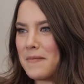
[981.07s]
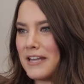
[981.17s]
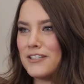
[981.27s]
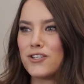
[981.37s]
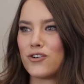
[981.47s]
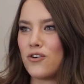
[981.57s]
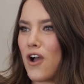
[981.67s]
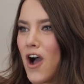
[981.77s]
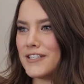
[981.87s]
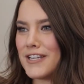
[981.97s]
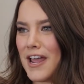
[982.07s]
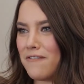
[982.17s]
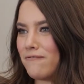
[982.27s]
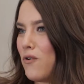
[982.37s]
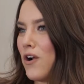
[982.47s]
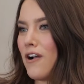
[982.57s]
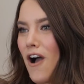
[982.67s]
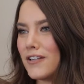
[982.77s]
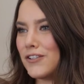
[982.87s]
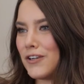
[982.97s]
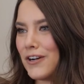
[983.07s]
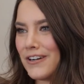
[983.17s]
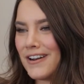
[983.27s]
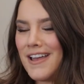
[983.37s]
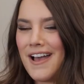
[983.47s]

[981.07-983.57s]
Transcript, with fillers: additional content for a concert,